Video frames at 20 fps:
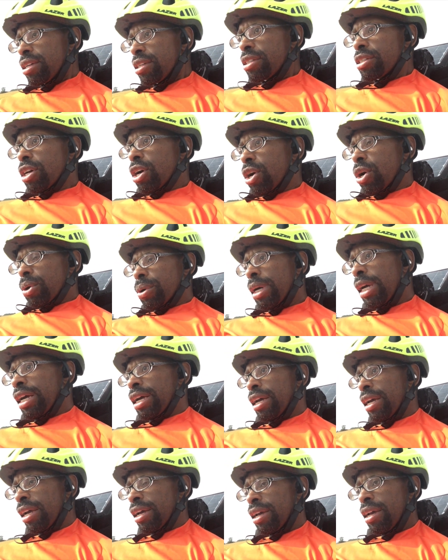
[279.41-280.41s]
So
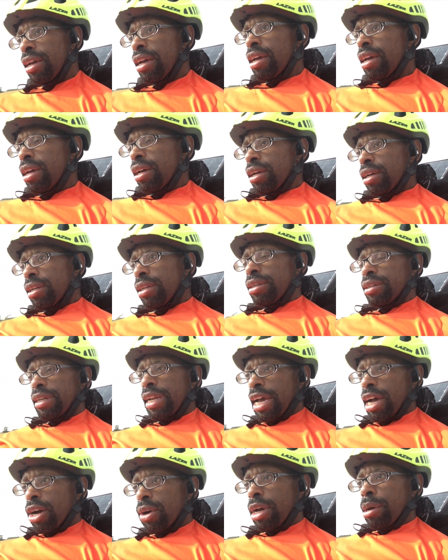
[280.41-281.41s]

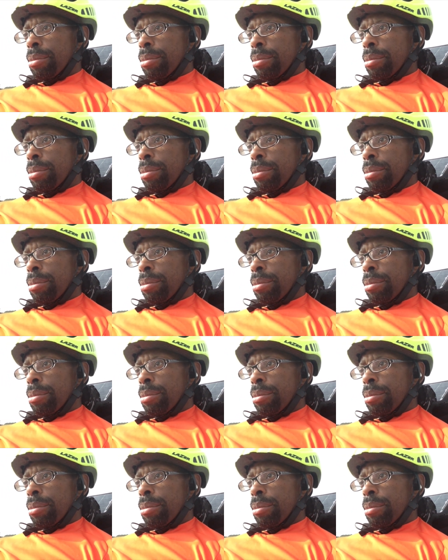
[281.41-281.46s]
now,